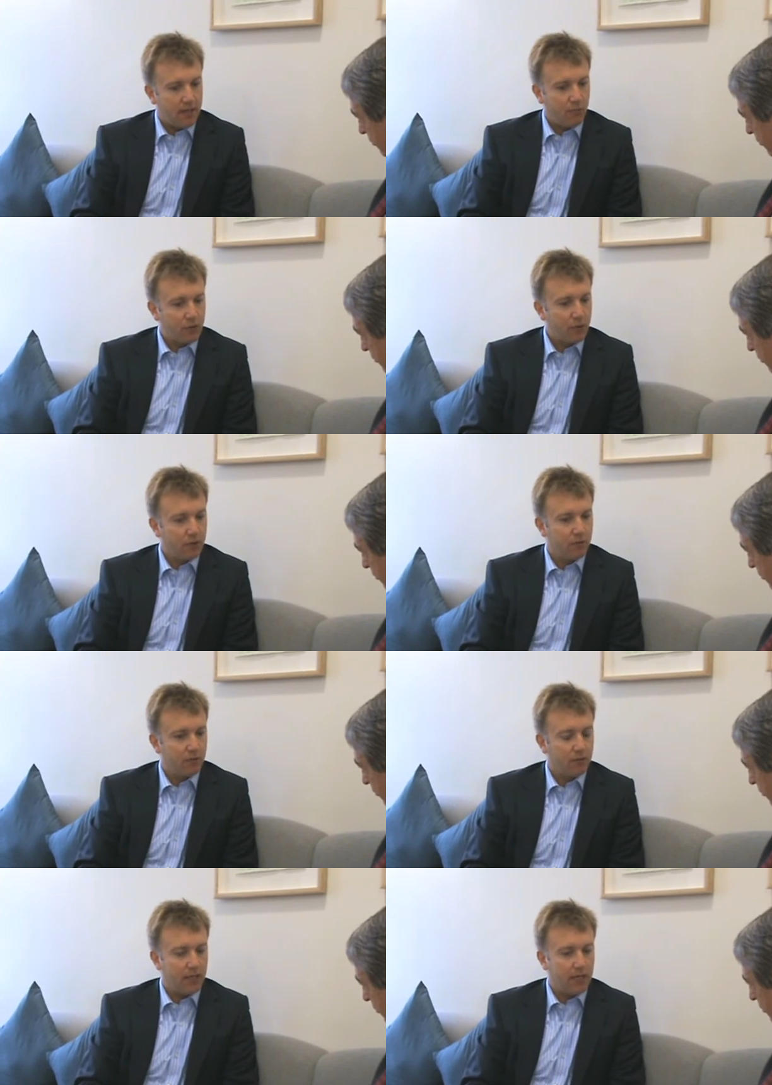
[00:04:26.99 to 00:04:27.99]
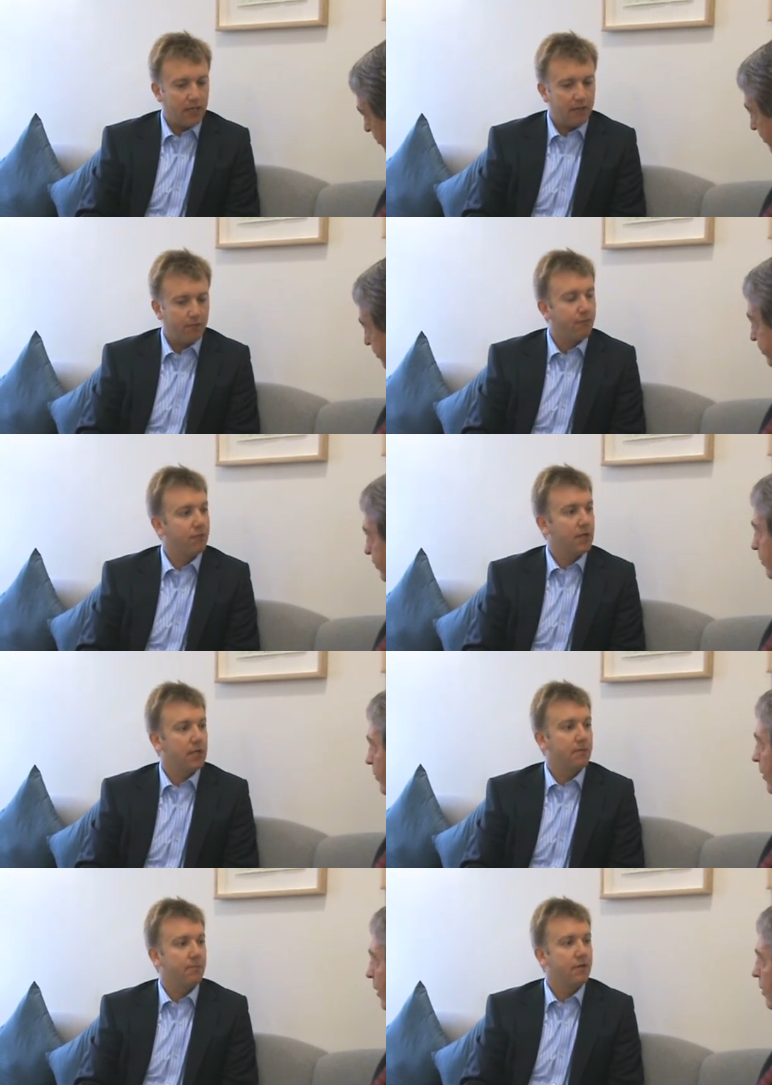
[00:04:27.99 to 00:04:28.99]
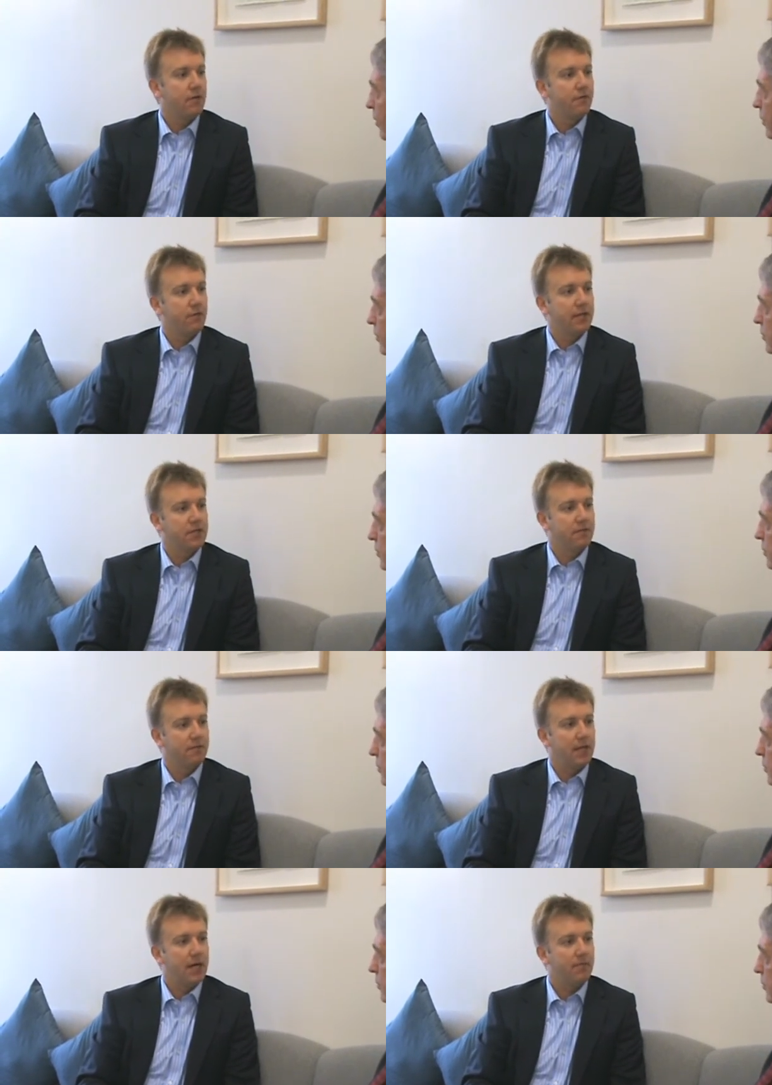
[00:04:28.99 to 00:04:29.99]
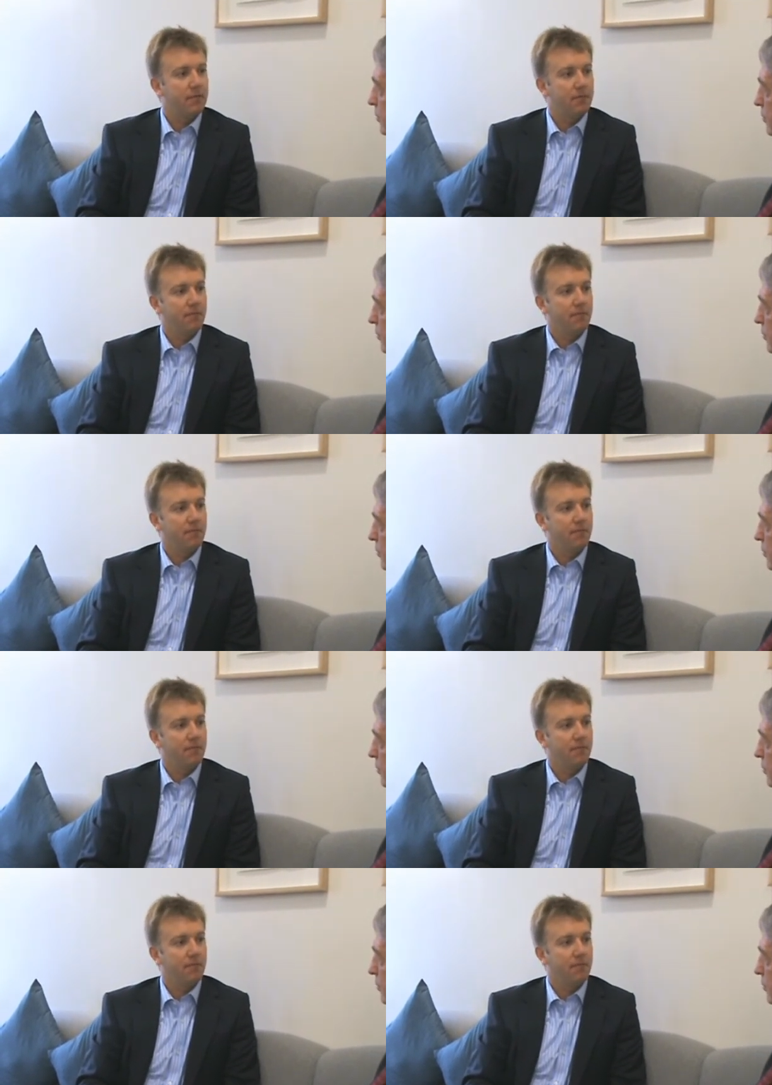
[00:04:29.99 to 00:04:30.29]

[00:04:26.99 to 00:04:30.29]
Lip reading: which we call a free perforator flap,